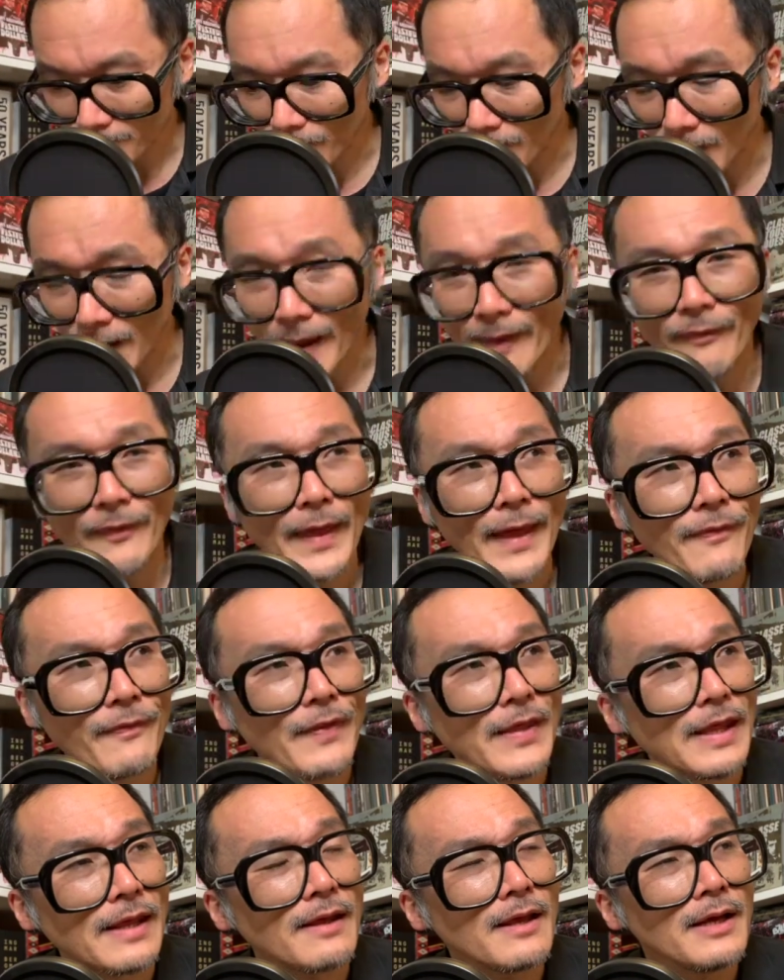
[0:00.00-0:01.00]
And then
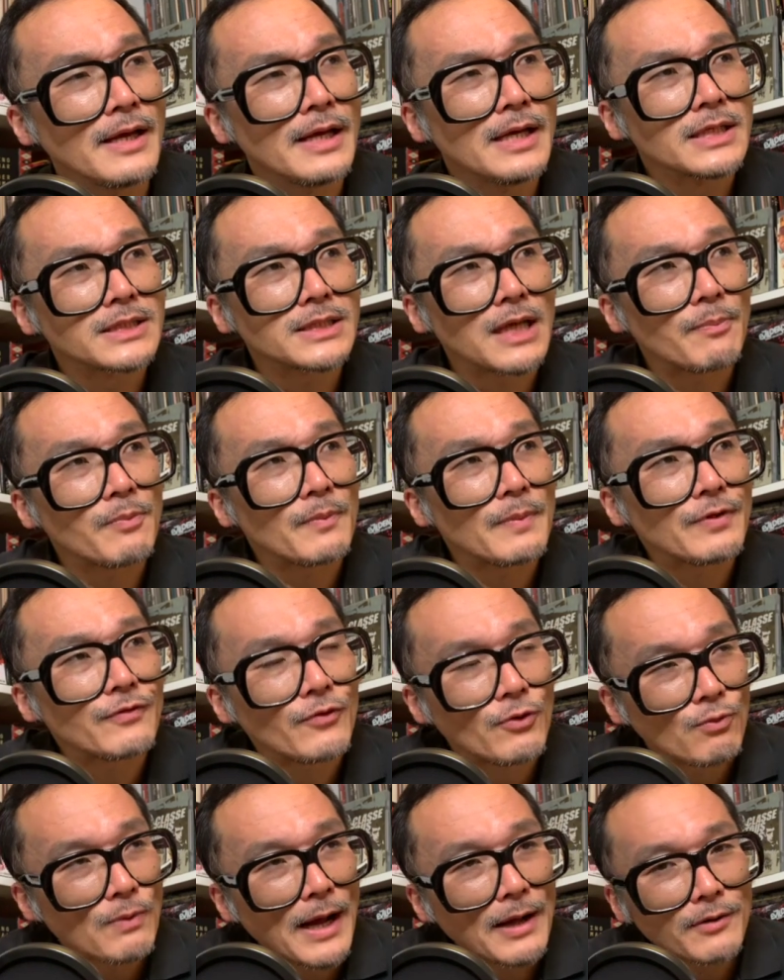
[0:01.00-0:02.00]
the supplements
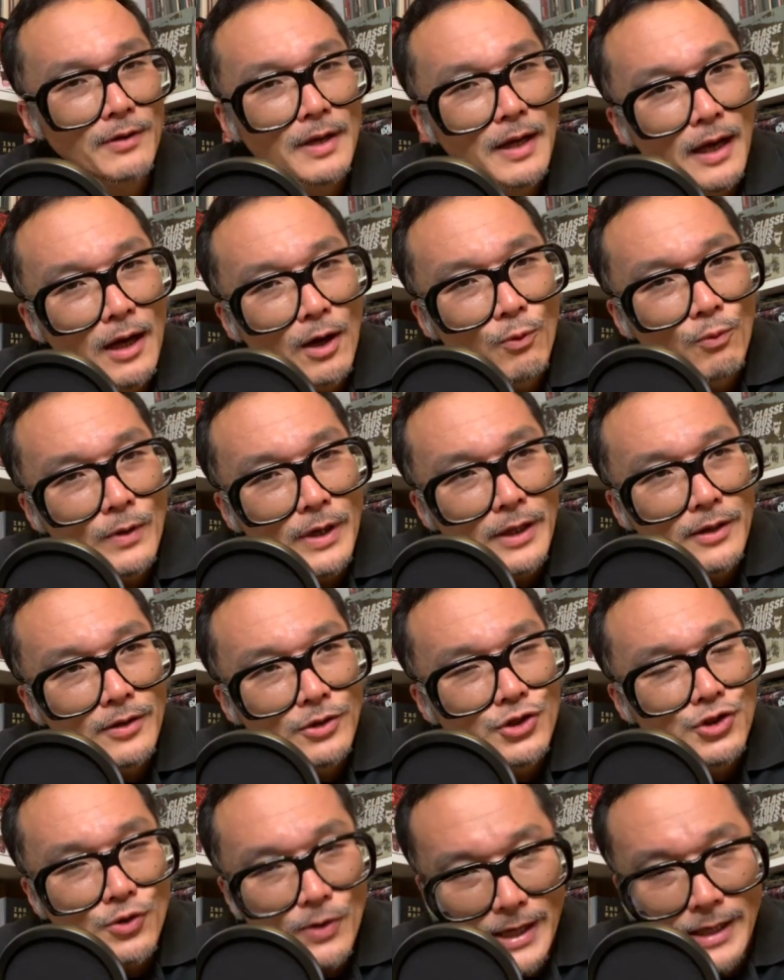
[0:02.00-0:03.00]
are rounded out with a
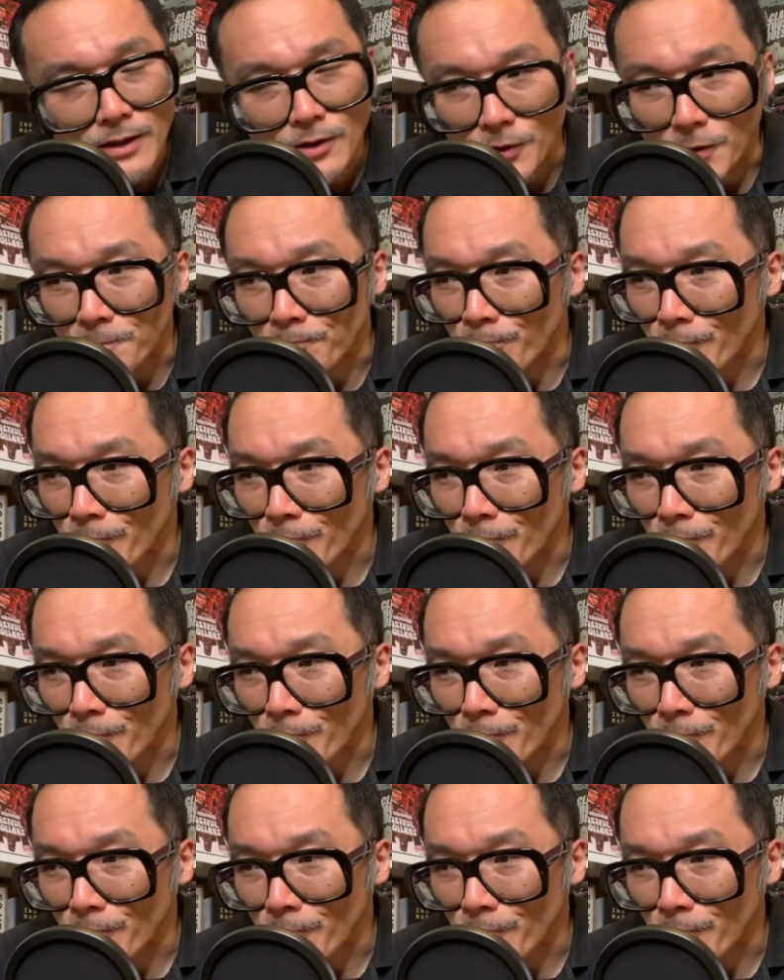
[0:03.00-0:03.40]
trailer.